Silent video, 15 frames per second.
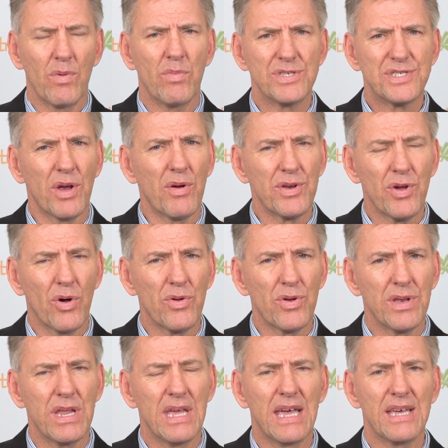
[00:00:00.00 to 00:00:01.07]

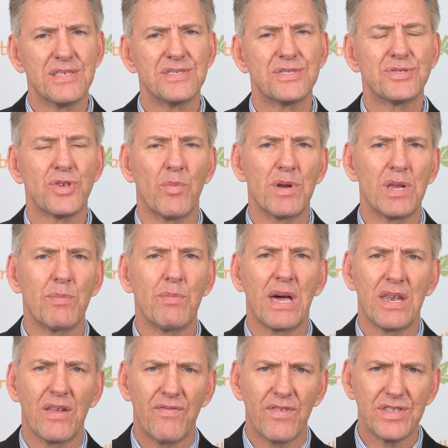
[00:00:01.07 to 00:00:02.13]
serotonin has so many
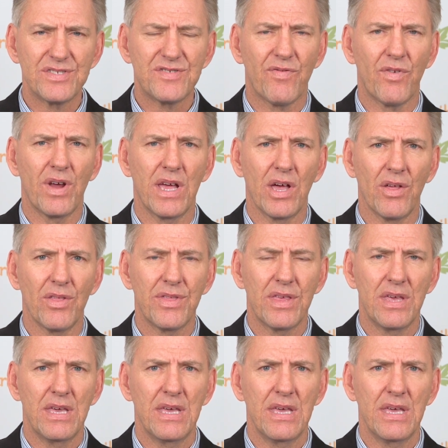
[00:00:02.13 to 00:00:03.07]
benefits for health.